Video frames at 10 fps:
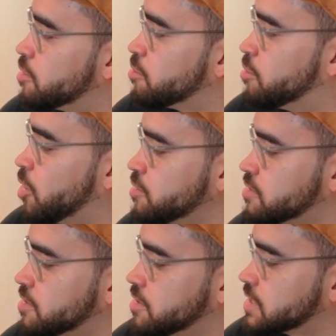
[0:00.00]

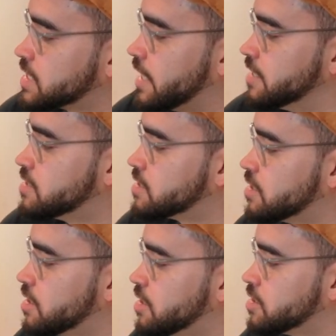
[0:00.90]
both sides,
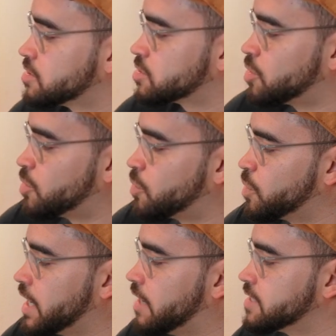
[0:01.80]
so
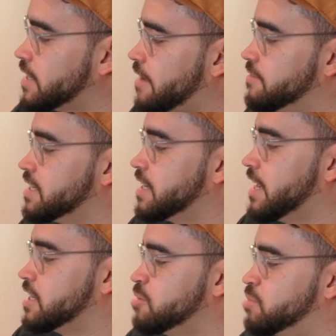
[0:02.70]
without having
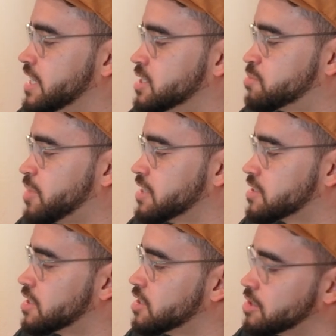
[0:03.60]
any blind
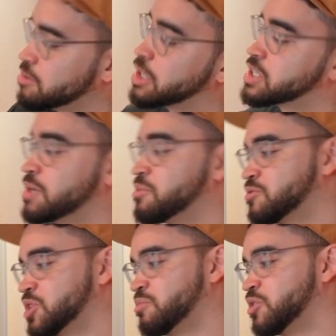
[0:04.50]
spot, except
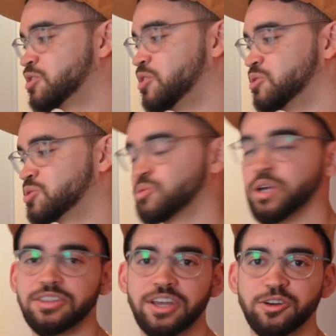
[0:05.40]
if someone goes
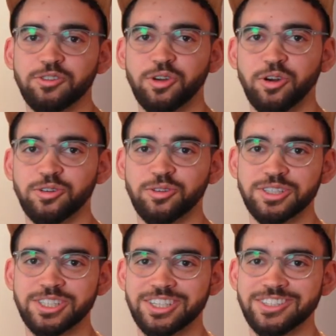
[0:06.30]
right there on the corner
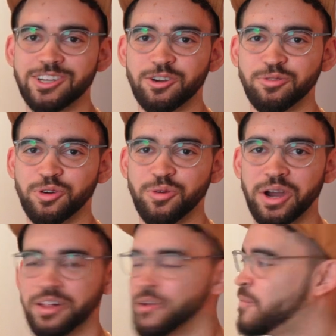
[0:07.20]
and sits there for a
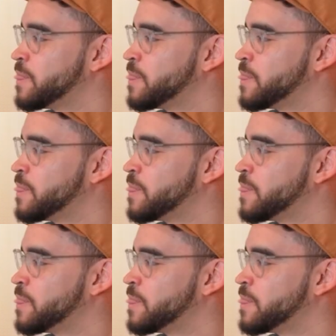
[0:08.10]
while.